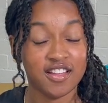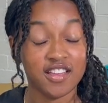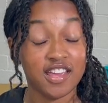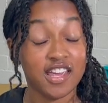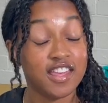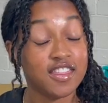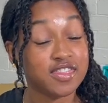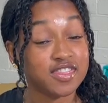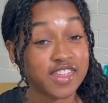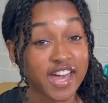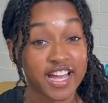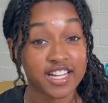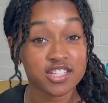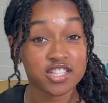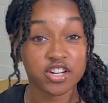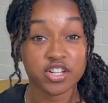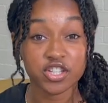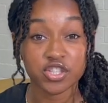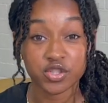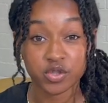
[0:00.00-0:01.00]
and that's
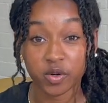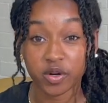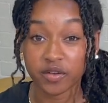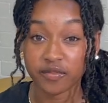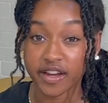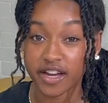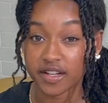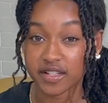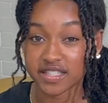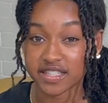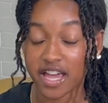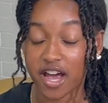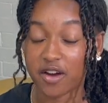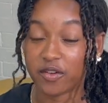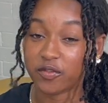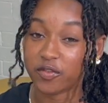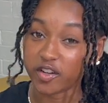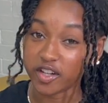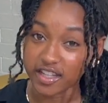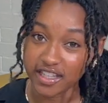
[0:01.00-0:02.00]
our short vowel sound
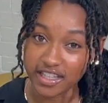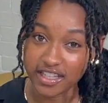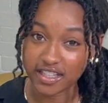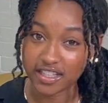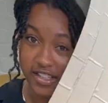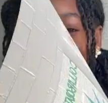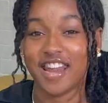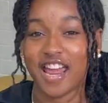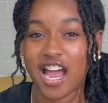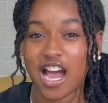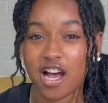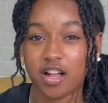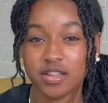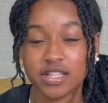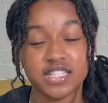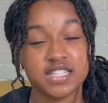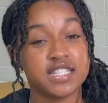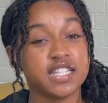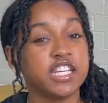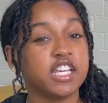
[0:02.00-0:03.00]
for E. Now
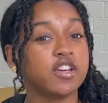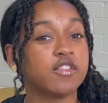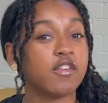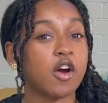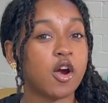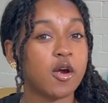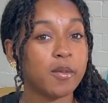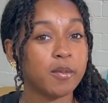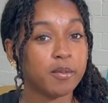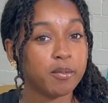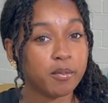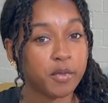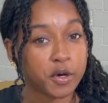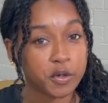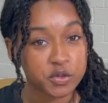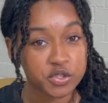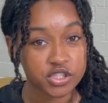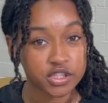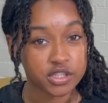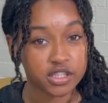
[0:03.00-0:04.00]
let's think of our
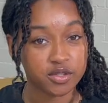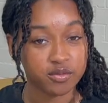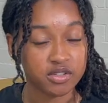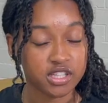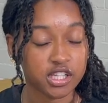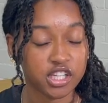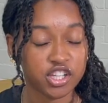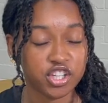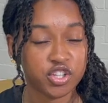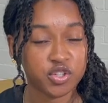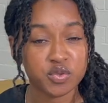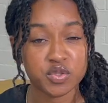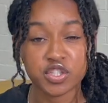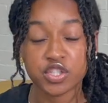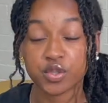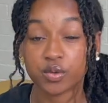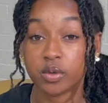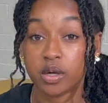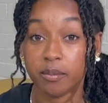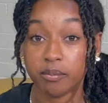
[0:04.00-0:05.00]
motion that we can use
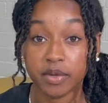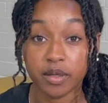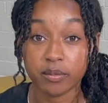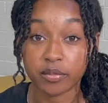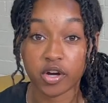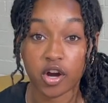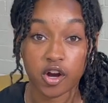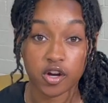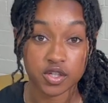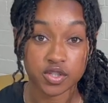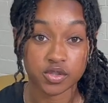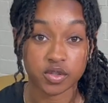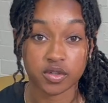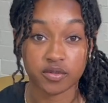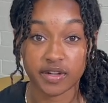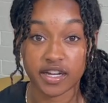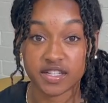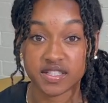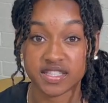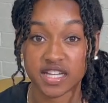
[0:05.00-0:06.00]
to remember our short
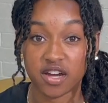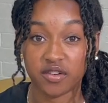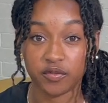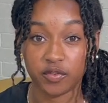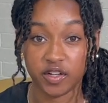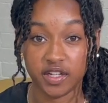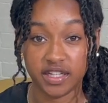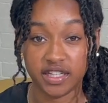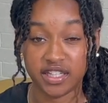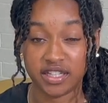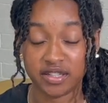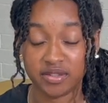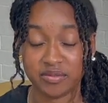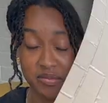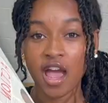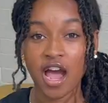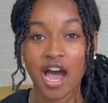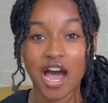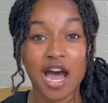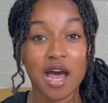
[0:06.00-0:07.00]
vowel sound for E.
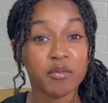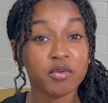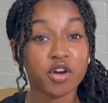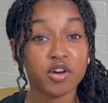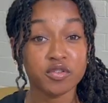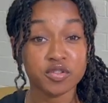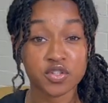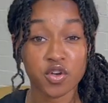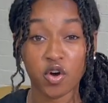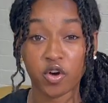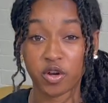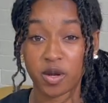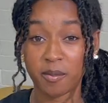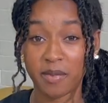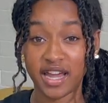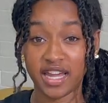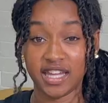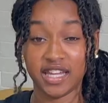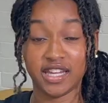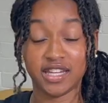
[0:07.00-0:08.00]
I'm going to hold up
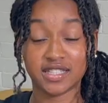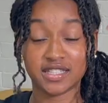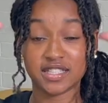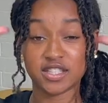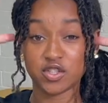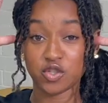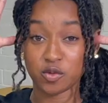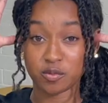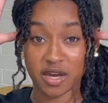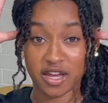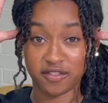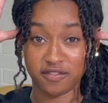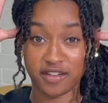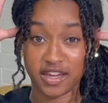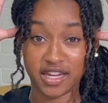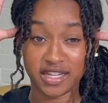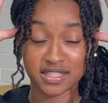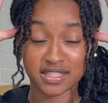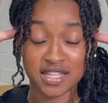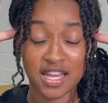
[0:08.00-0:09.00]
my hands to my
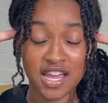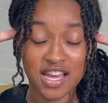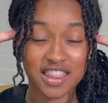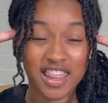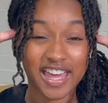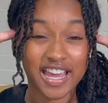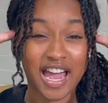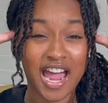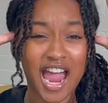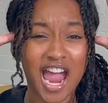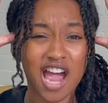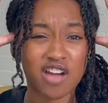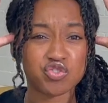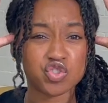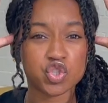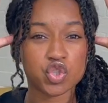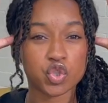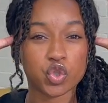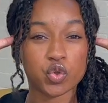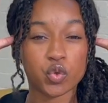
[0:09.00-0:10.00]
face like I have
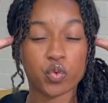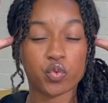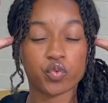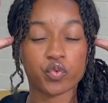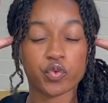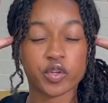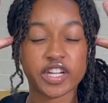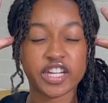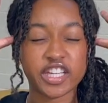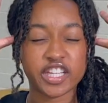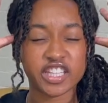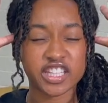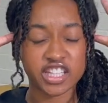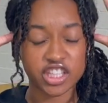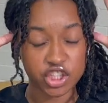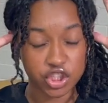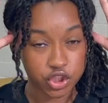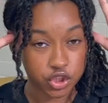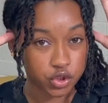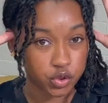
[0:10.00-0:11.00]
2 really
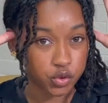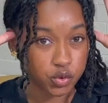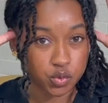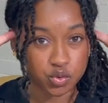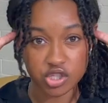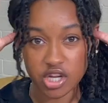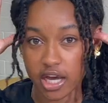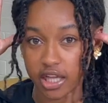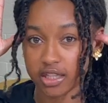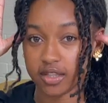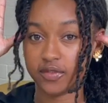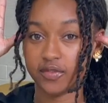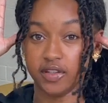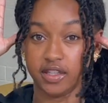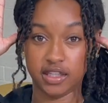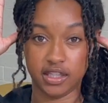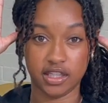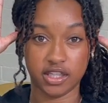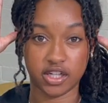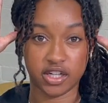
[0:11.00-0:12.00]
huge
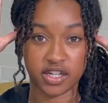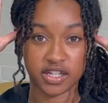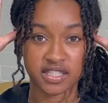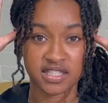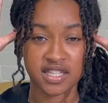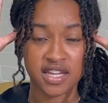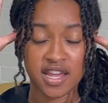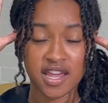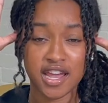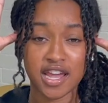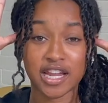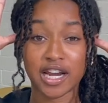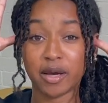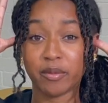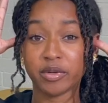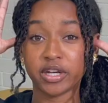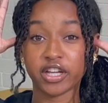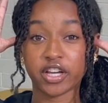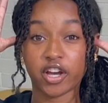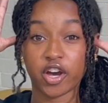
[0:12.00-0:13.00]
elephant ears. And I'm
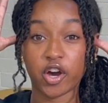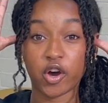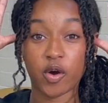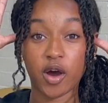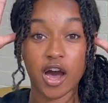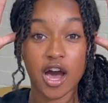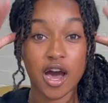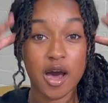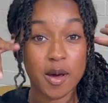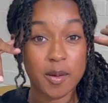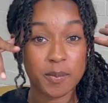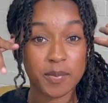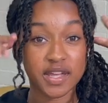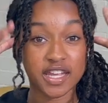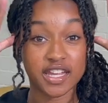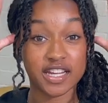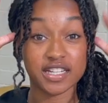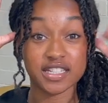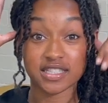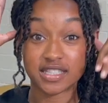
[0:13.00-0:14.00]
gonna go up
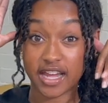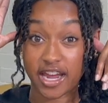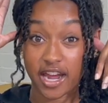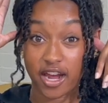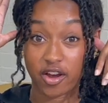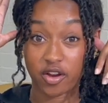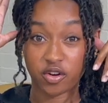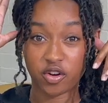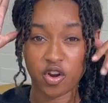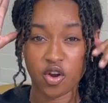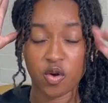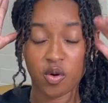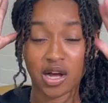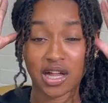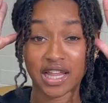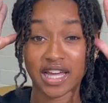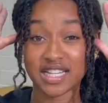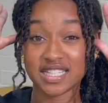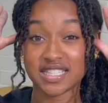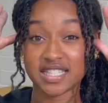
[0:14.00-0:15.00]
and down while
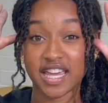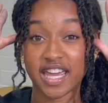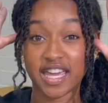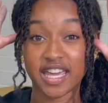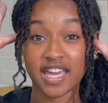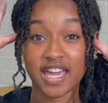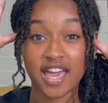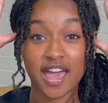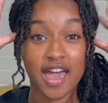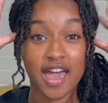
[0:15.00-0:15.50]
I say